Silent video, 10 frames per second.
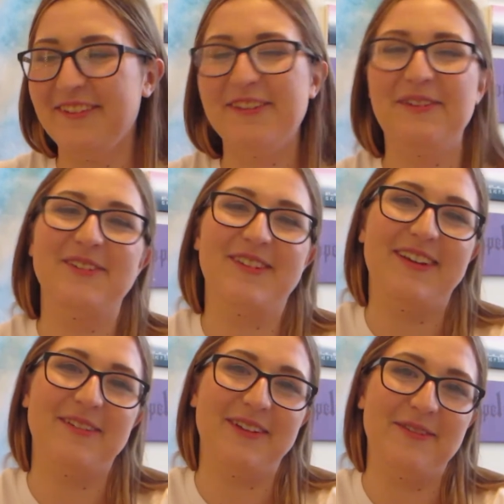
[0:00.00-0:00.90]
it was just
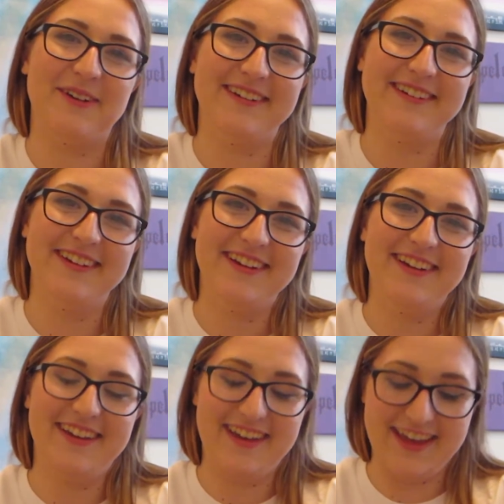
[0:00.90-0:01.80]
like really fun.
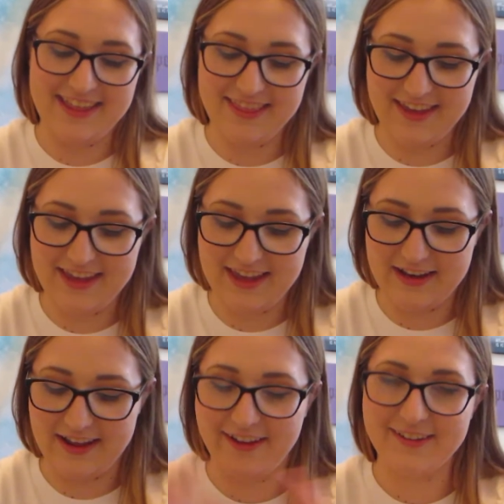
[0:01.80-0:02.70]
And
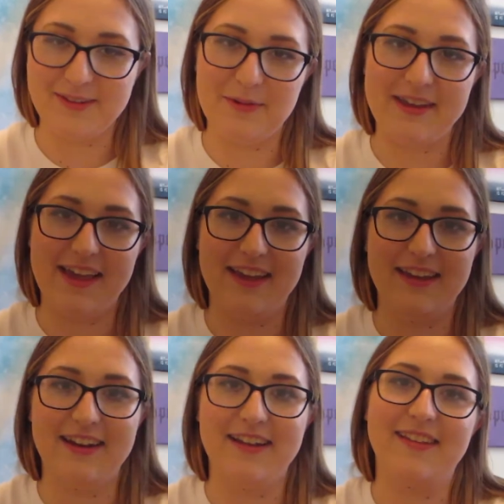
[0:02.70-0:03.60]
then I hugged him
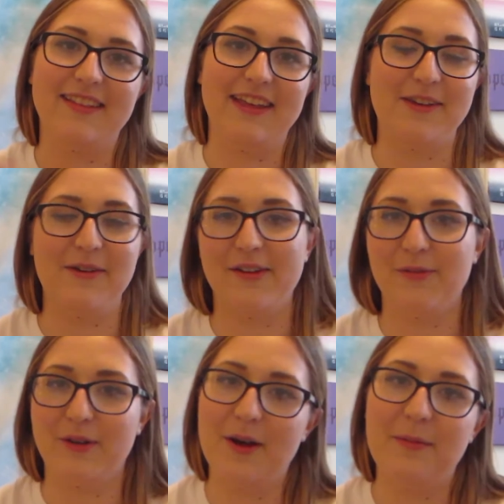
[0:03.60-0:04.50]
again. I said thank you guys
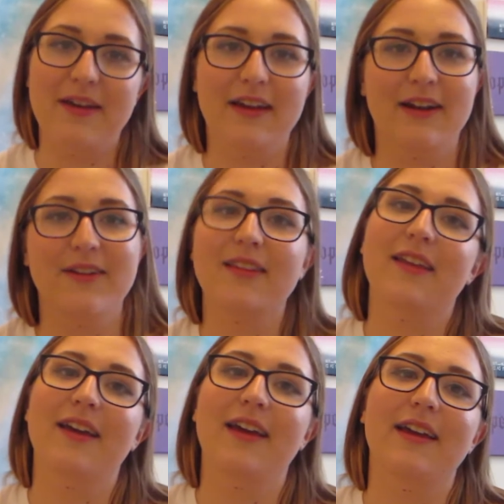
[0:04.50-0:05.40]
for coming and
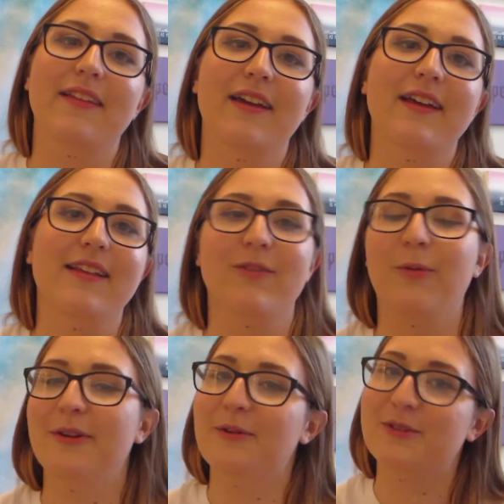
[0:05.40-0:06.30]
everything, and like he
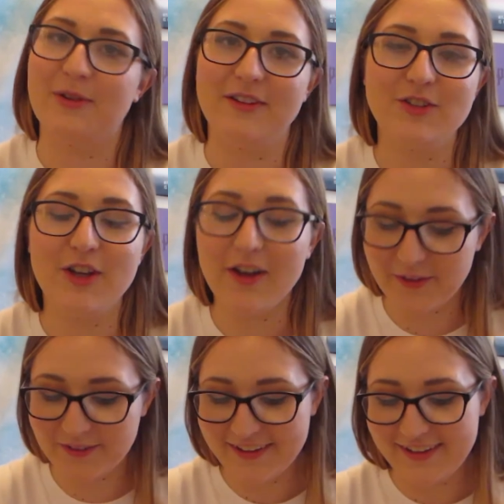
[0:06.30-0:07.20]
told me to enjoy the
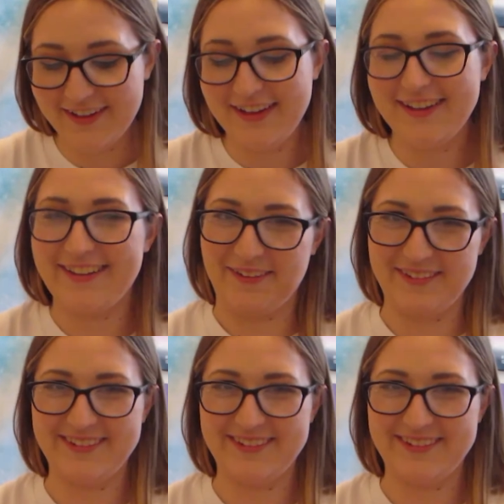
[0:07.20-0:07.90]
show. Then I